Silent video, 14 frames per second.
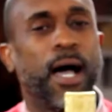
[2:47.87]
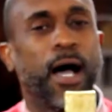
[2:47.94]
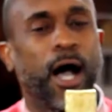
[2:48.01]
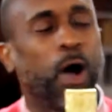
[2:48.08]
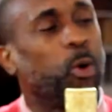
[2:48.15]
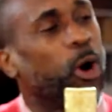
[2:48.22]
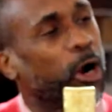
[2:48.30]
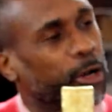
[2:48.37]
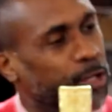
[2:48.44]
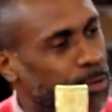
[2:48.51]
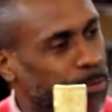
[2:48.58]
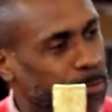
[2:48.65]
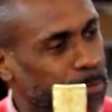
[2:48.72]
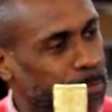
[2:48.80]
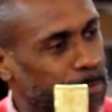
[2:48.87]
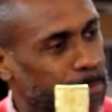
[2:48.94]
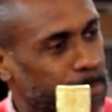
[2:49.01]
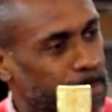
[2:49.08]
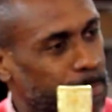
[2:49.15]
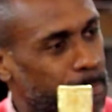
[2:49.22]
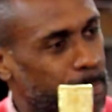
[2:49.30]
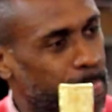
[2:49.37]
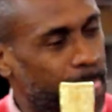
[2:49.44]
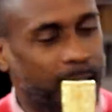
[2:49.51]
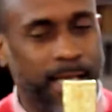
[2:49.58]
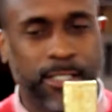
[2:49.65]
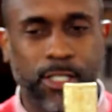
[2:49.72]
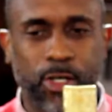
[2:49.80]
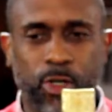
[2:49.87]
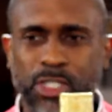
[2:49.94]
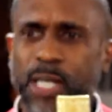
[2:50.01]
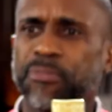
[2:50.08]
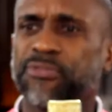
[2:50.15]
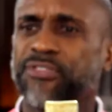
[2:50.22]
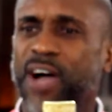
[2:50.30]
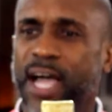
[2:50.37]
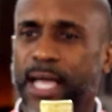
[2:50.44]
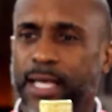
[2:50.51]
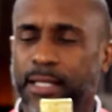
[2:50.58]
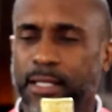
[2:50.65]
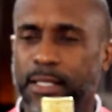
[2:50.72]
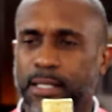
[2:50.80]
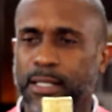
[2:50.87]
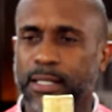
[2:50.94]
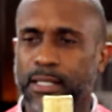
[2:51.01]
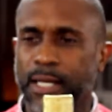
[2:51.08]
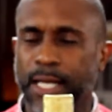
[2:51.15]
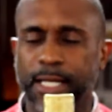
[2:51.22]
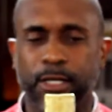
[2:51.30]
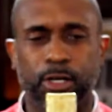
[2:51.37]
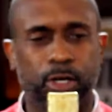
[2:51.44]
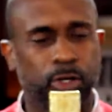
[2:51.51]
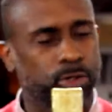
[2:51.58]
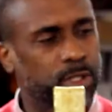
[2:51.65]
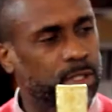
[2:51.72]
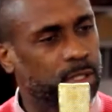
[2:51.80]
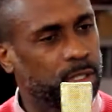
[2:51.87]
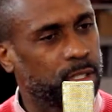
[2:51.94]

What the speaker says: "How are you?" And she goes, "I'm fine." And he goes,